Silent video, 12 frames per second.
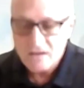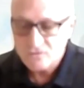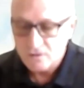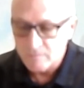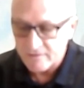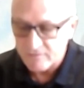so
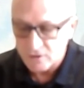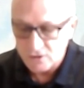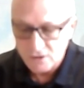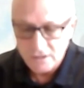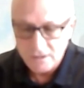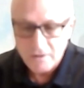let me give you a
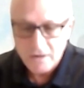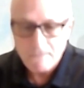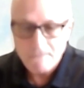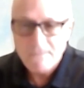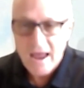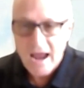little bit of
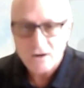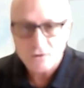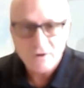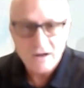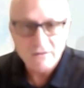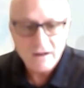
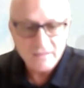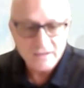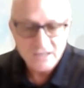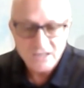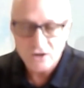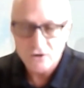background on the
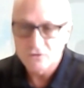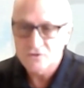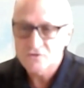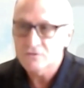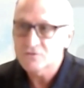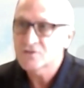Gutter
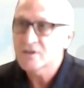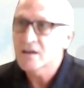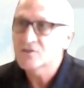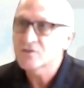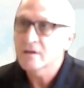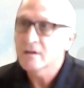
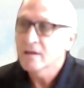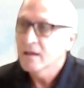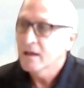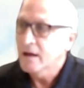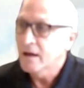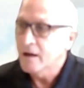Association.
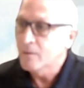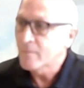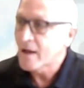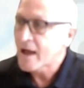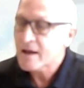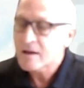
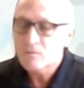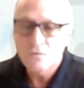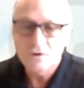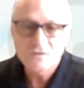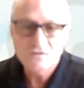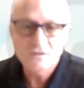I
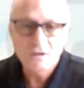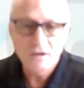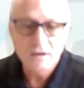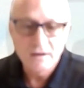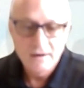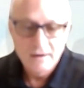was
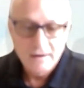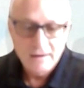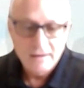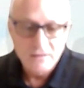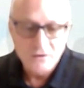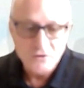
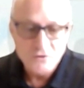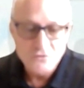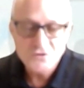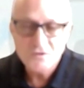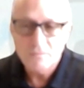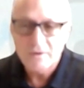there
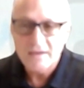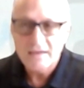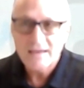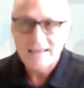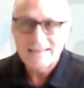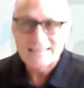used to
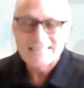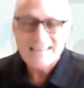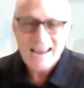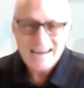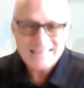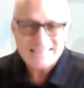be in
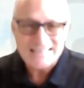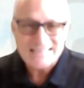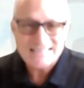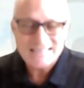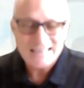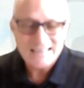
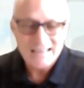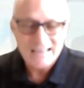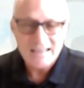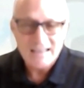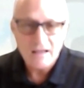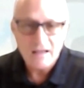Texas
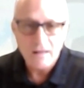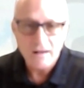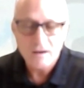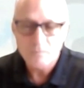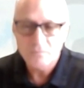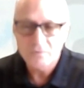a
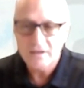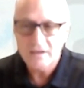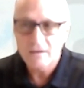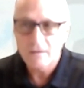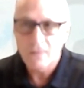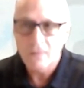
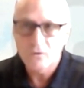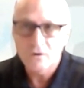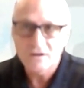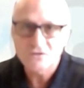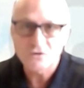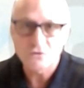company or
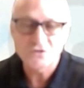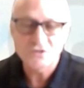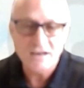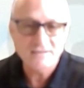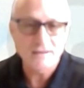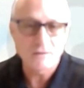an
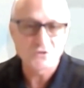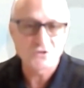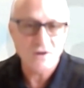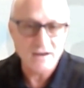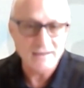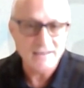association that was
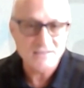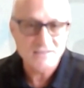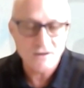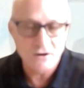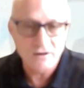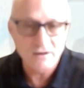trying to get
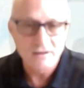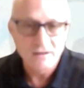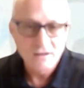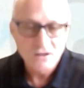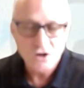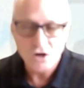started
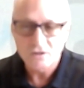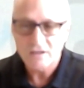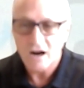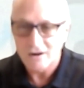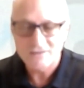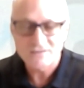called
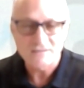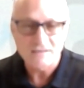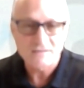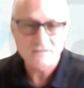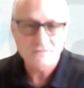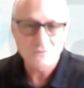
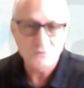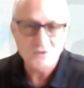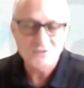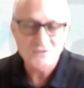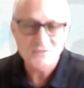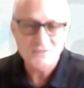ARCSIS,
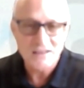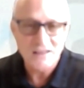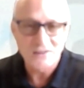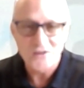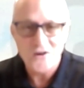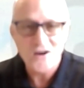which is
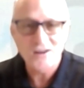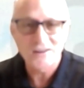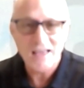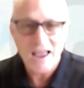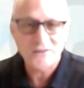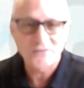a long
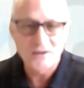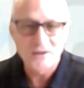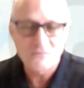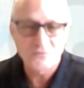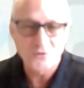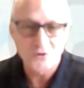
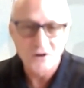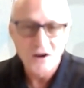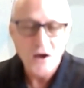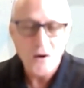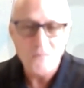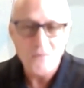acronym for
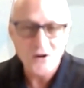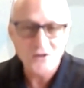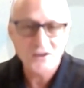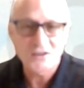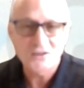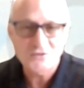
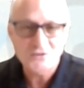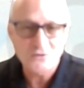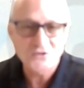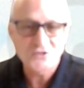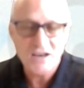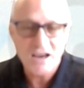American
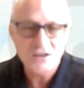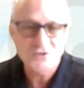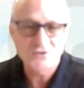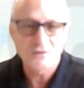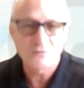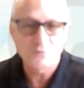
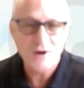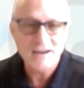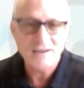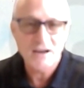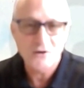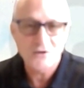Association of
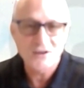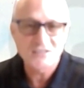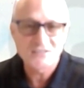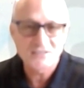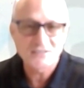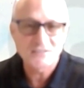Rain Carrying
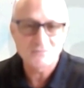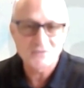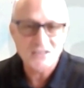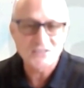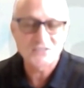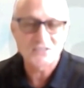Systems
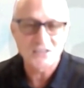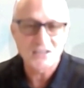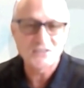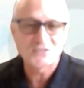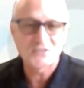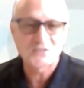
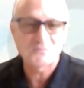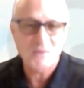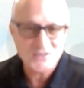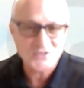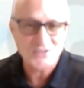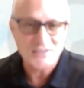Installation
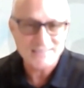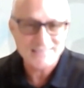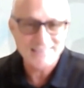Specialists.